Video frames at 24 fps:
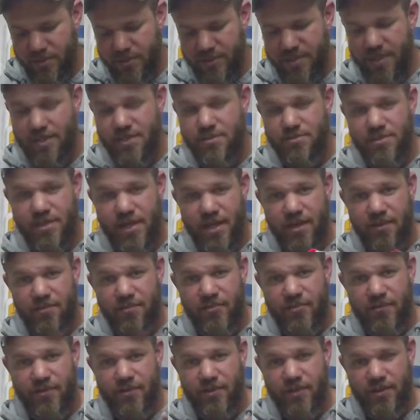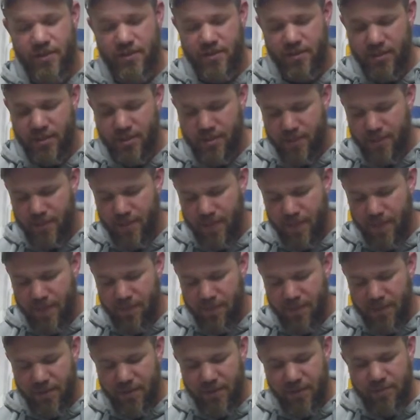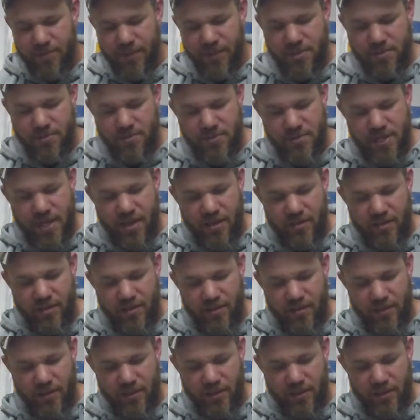take some time for you to be able to make some sound.